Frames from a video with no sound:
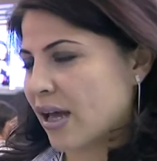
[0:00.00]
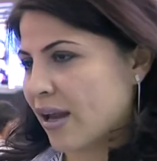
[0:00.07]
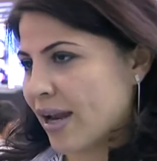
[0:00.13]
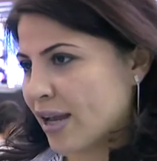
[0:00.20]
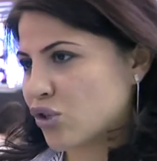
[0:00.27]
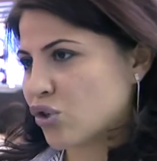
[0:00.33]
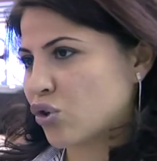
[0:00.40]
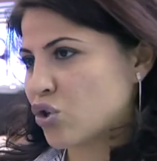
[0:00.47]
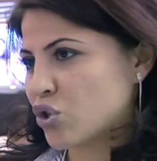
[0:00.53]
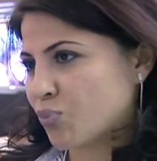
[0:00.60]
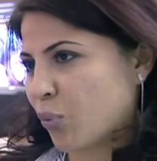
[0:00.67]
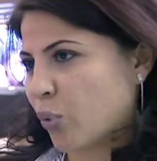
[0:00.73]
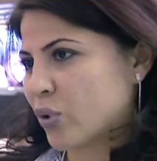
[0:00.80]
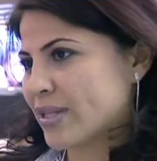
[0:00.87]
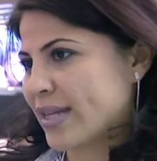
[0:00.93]
leisure,
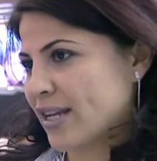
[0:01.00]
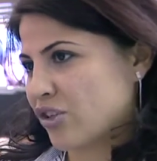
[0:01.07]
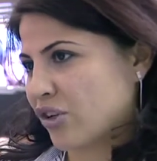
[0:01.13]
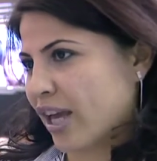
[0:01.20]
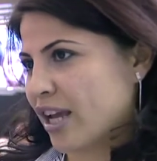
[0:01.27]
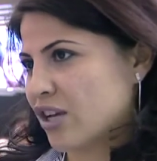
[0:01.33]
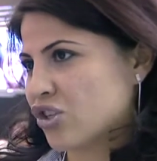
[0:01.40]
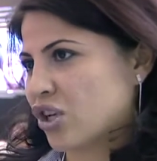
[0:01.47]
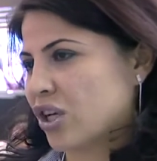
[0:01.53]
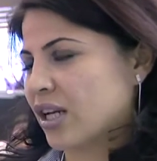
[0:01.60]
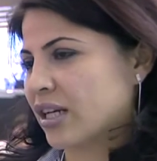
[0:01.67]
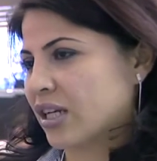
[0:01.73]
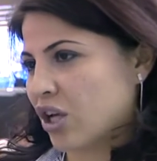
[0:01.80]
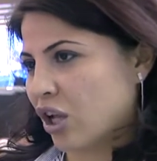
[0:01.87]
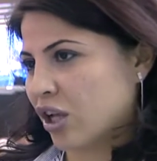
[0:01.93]
sports, education
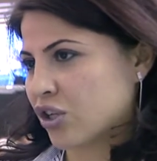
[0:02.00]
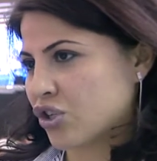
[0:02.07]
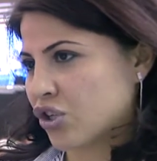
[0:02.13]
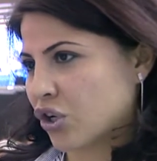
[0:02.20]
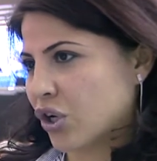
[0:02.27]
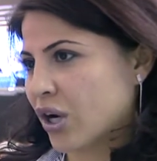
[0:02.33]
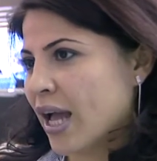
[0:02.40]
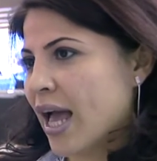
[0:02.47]
and culture.